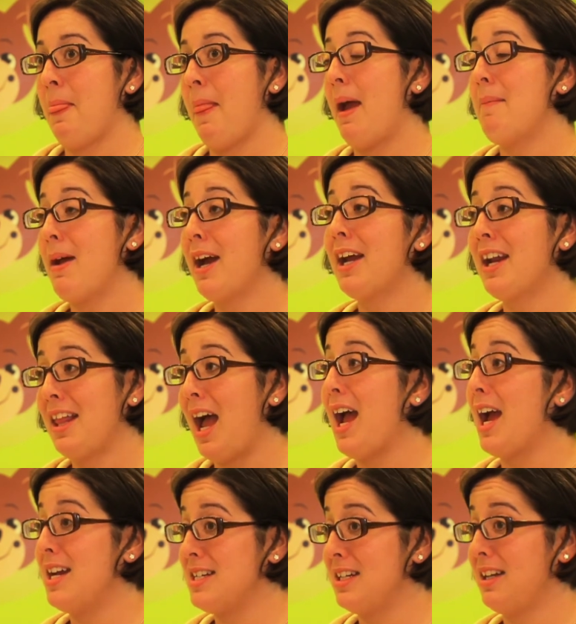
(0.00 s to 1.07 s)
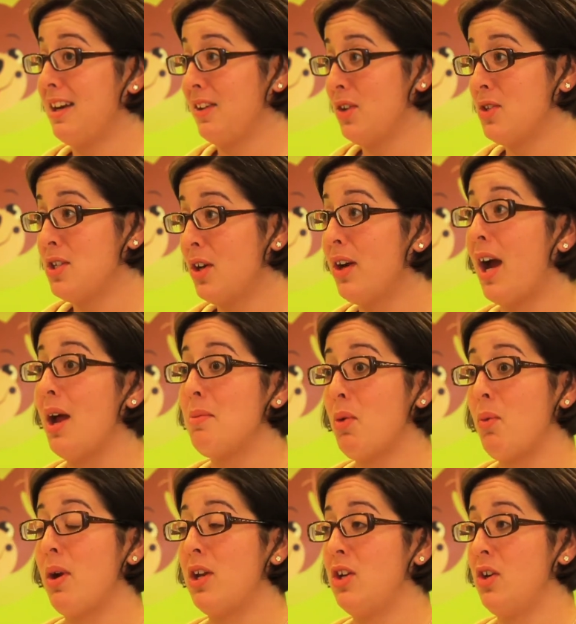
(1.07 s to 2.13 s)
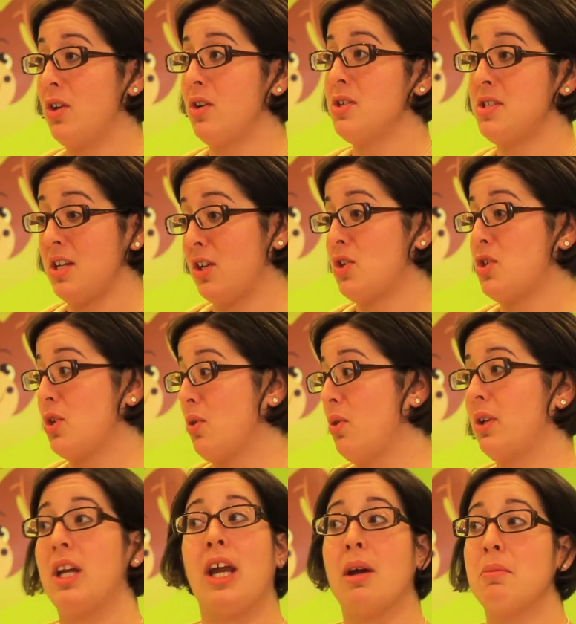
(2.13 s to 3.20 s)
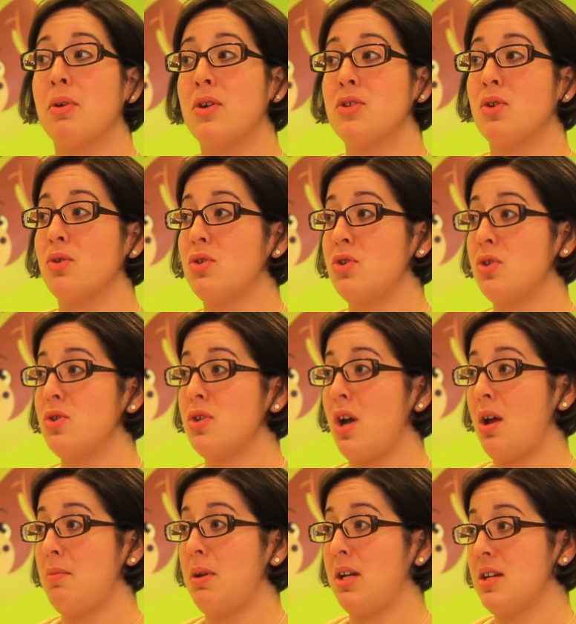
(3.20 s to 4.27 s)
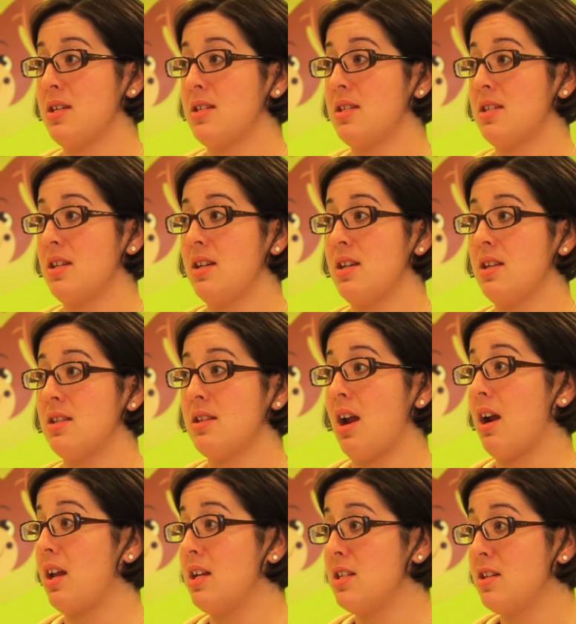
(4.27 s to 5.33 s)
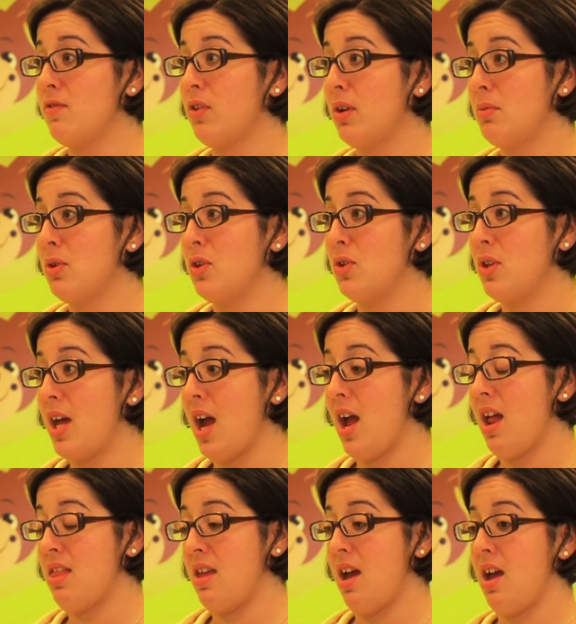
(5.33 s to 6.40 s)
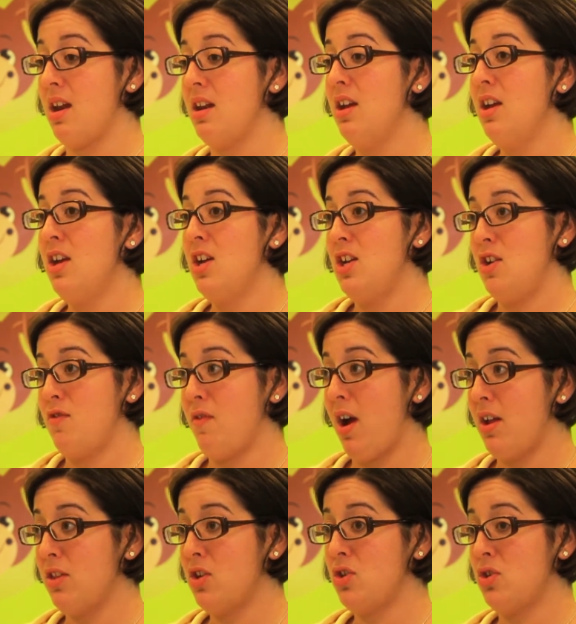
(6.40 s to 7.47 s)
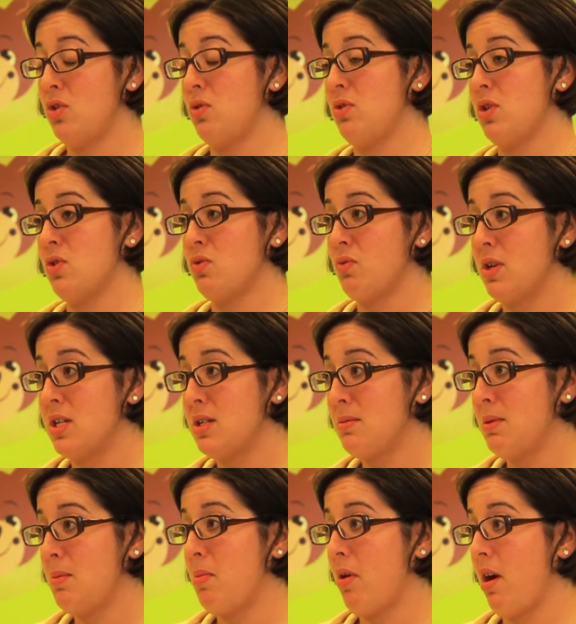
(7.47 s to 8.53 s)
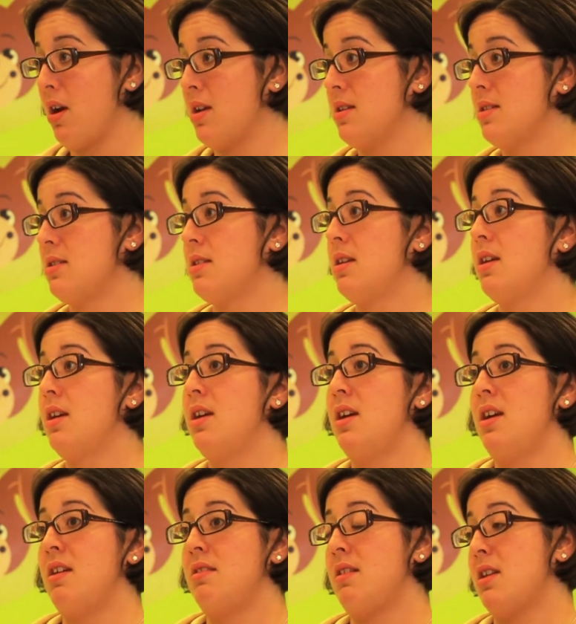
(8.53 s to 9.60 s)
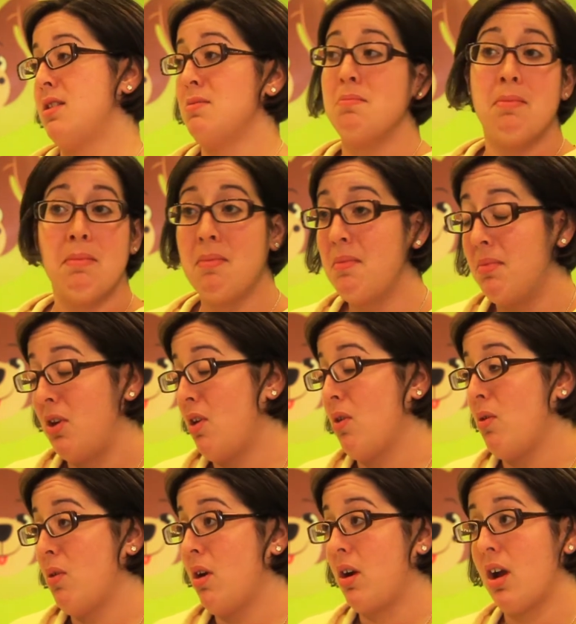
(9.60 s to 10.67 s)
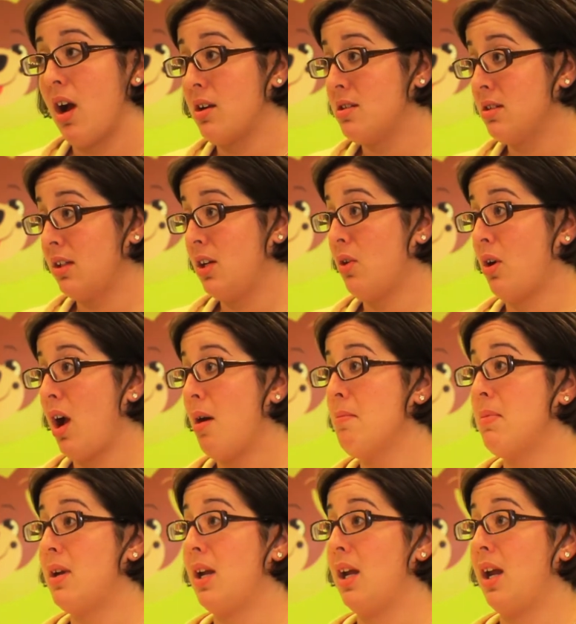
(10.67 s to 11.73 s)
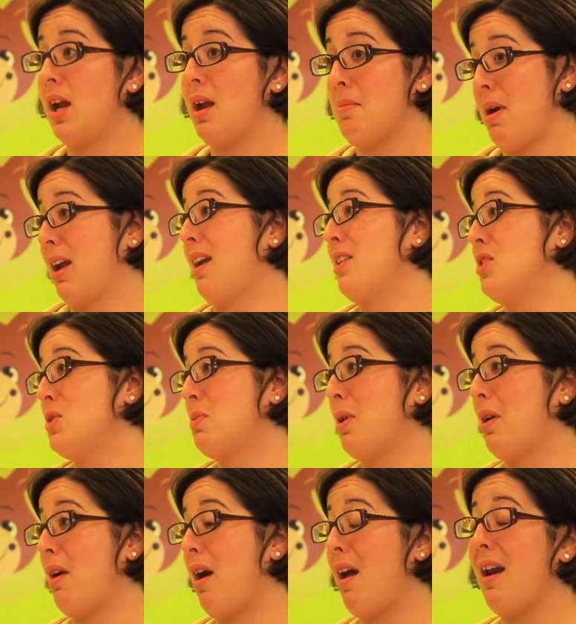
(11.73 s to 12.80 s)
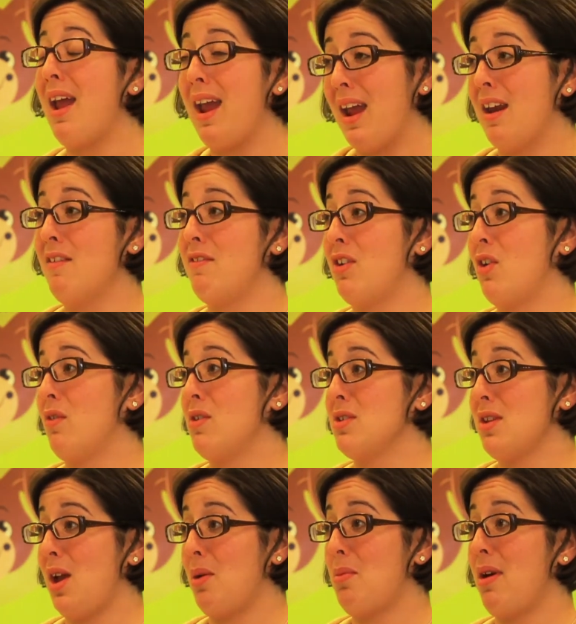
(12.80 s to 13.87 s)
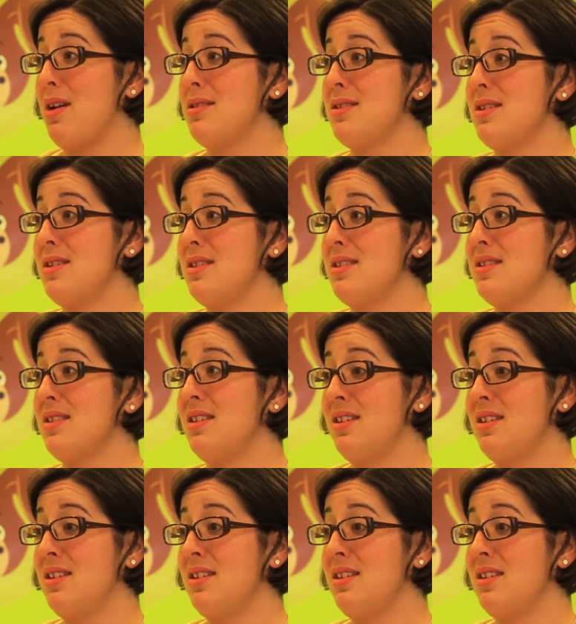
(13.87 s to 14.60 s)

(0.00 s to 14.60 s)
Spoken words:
I'm not gonna lie, I did get a little teary-eyed, but when your 6-year-old can't put his own shoes on because it's not easy for him to do that, and then you find the shoe that's reasonably priced, that's, you know, a Toledo company, and my kid just put it on and it fit over his leg braces,